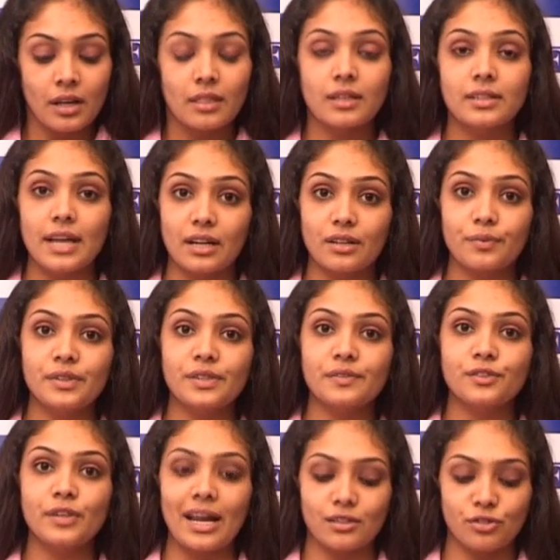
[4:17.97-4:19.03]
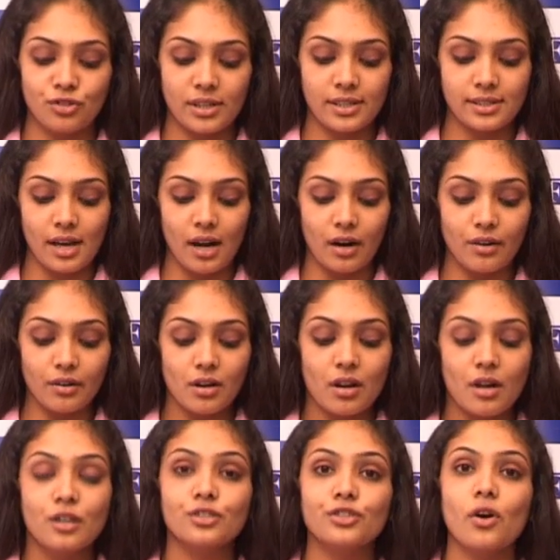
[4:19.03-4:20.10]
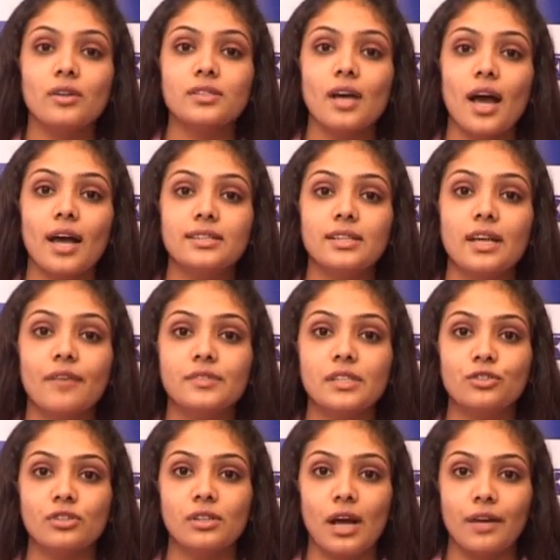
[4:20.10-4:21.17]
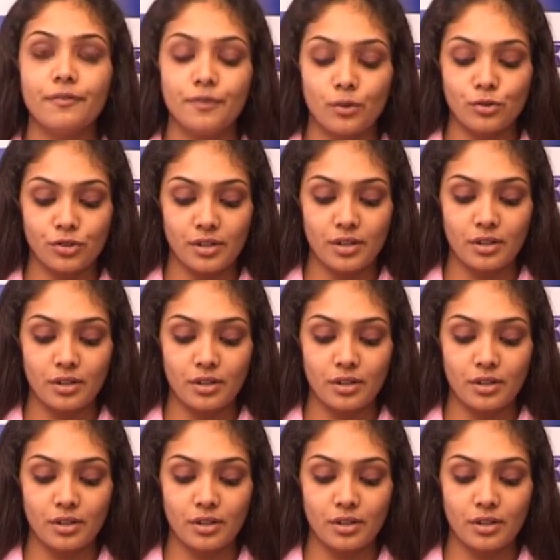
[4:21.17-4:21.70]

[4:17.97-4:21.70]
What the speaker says: The derivative strategies are short IDFC July future